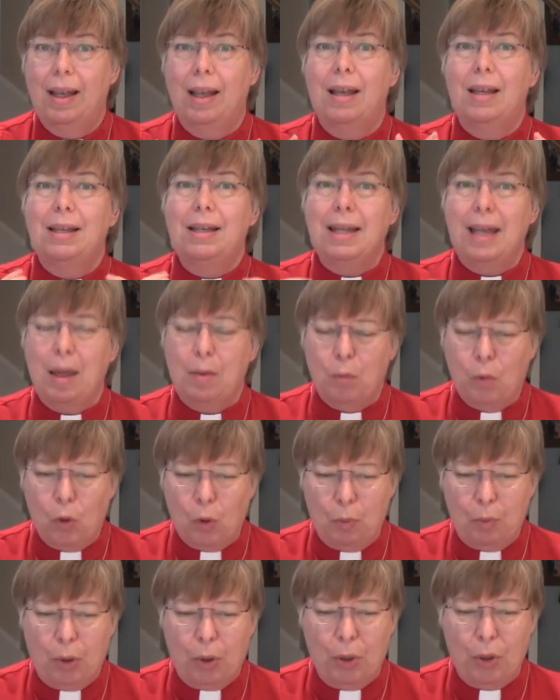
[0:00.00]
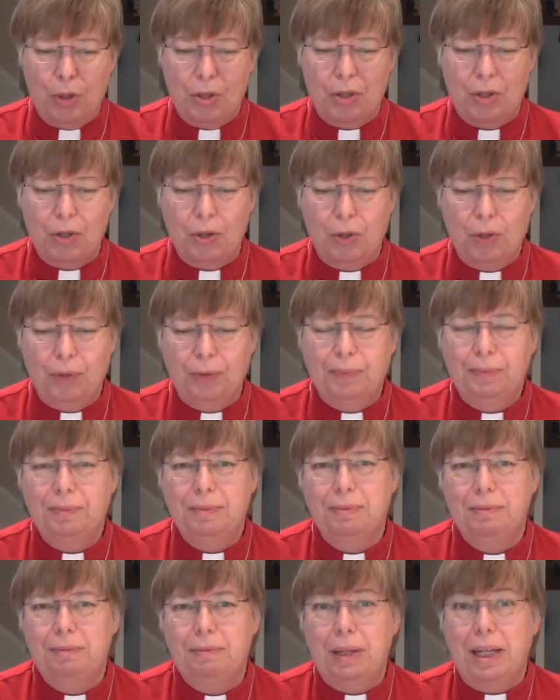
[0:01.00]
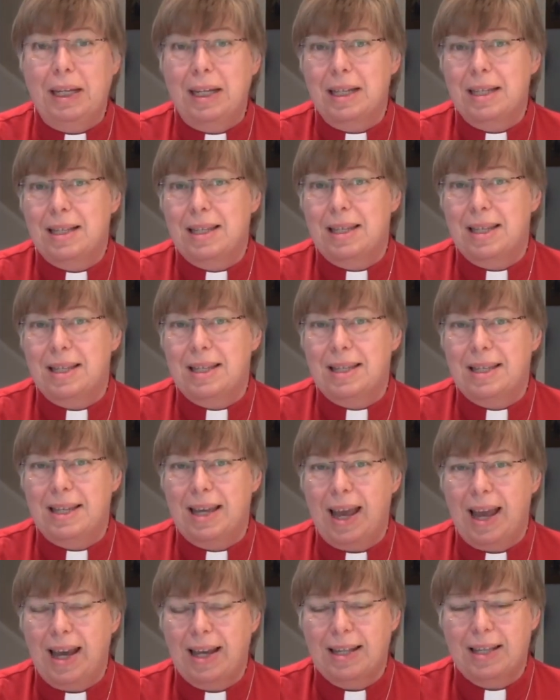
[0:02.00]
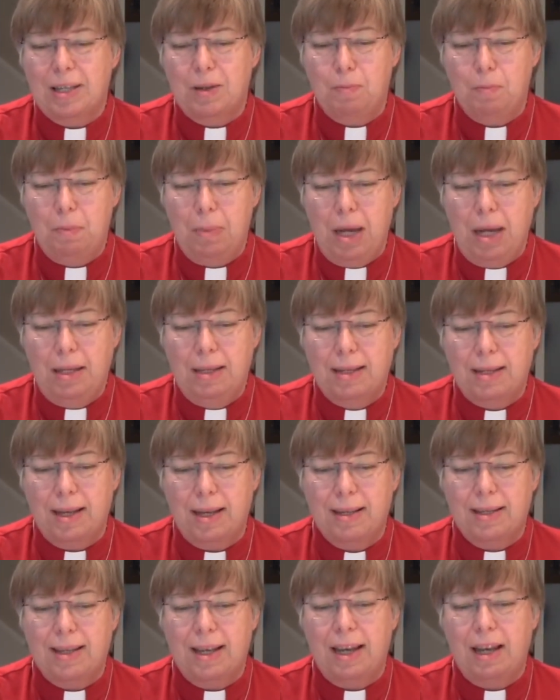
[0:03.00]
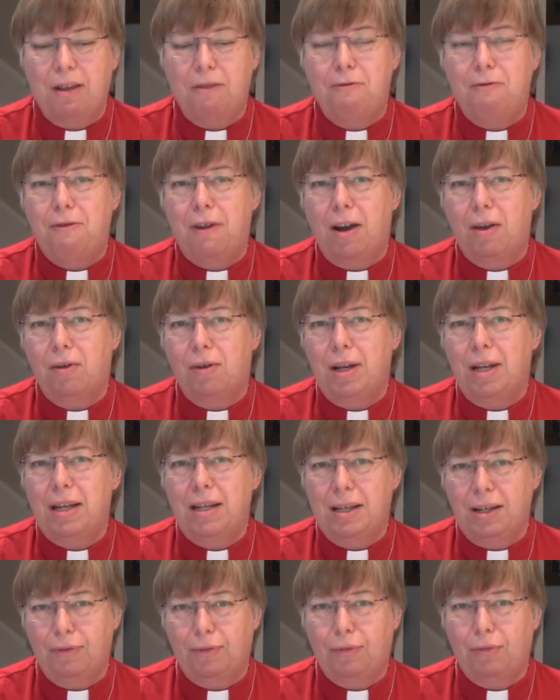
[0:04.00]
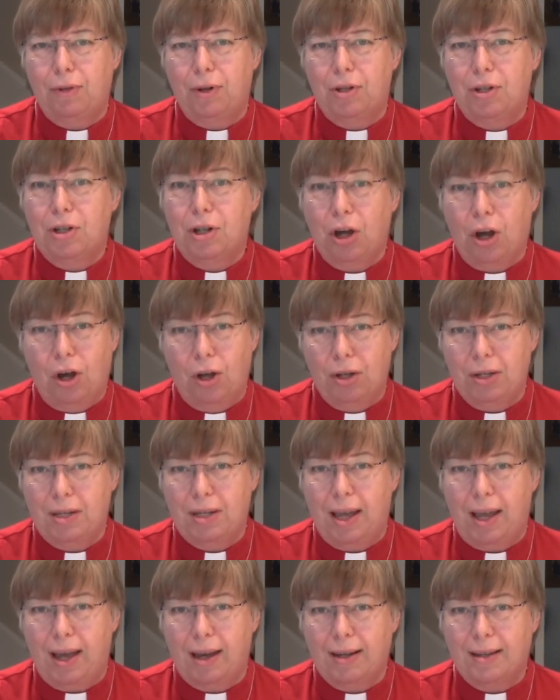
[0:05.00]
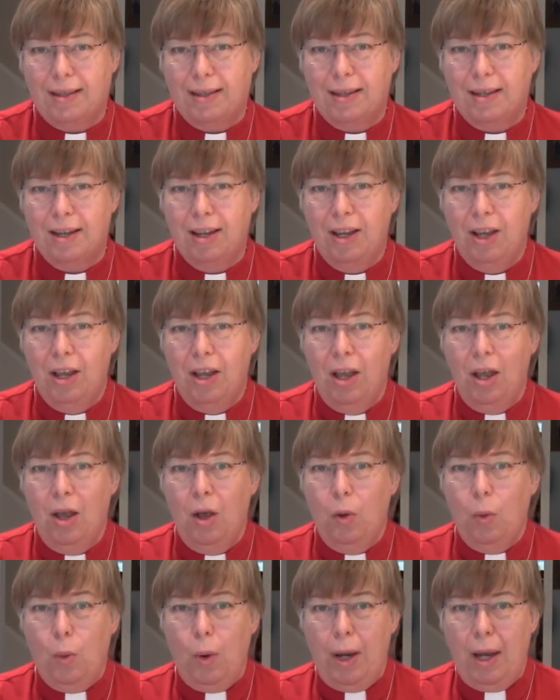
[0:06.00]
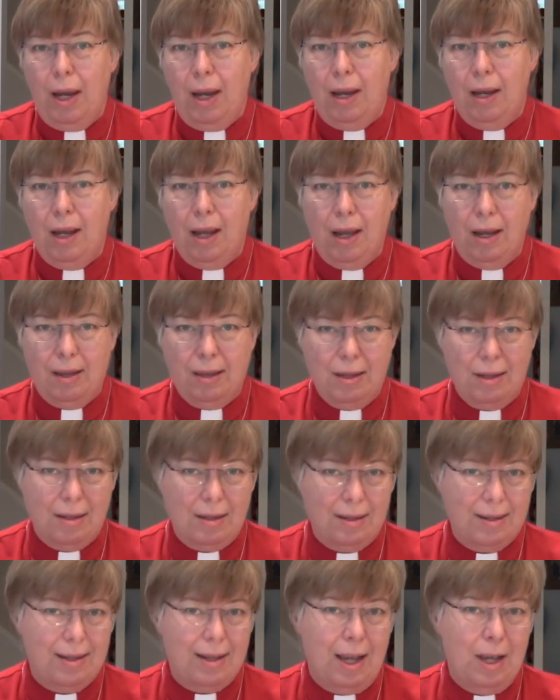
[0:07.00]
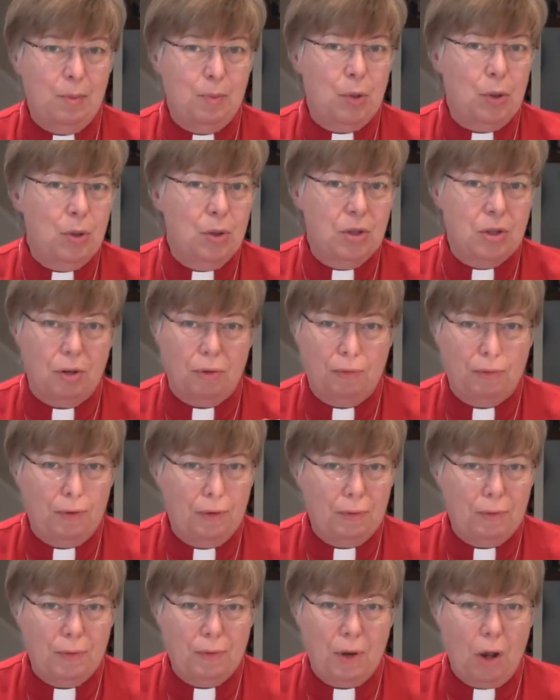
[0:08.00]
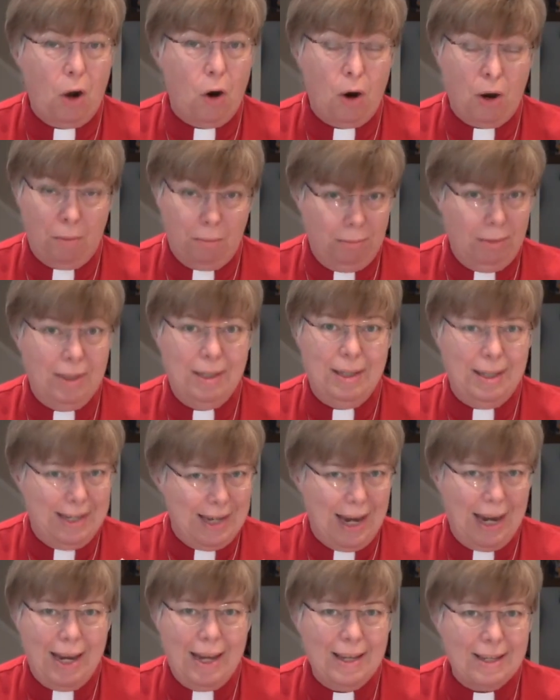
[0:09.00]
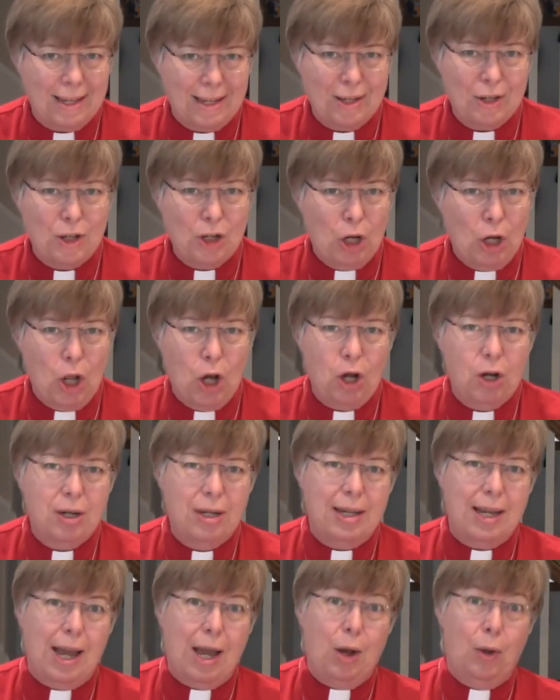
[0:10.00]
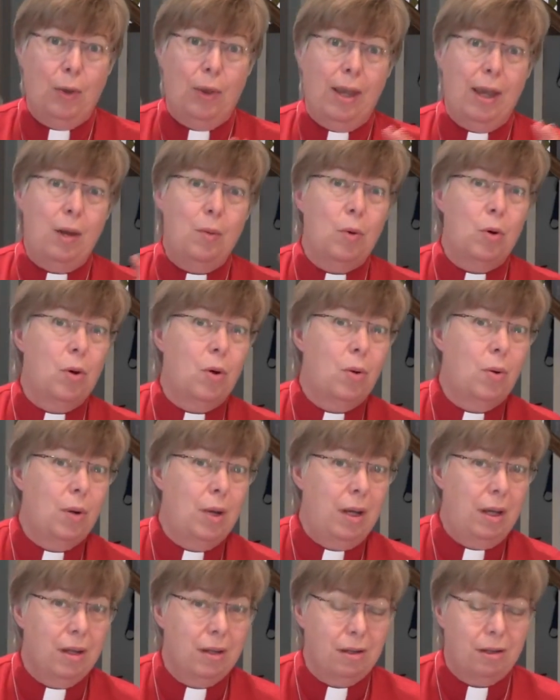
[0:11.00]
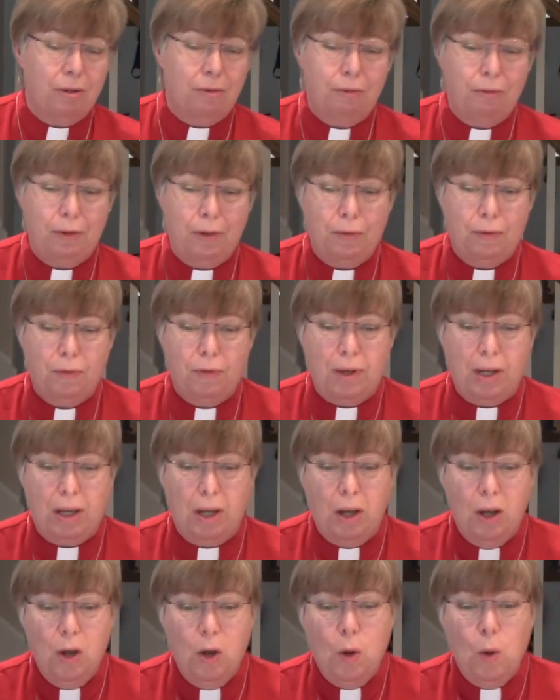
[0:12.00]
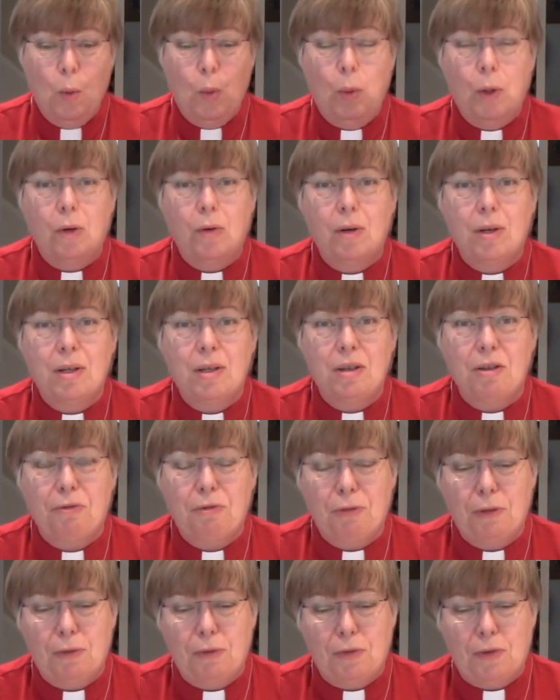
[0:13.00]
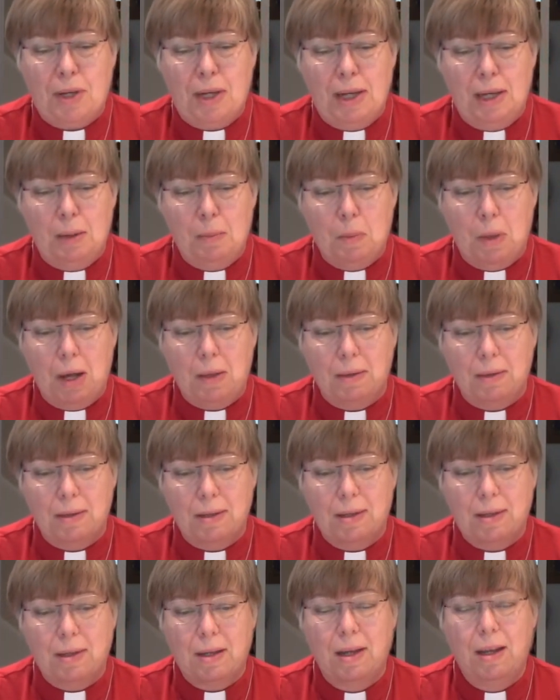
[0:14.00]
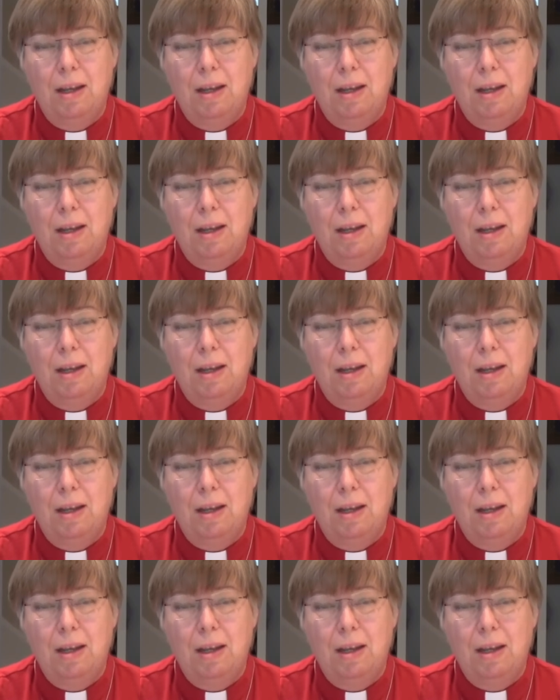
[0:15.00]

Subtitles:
to get more personal, because this text meets us in a very different context. We, like the disciples, are days into lockdown. They were only into 50. We're into 15 months.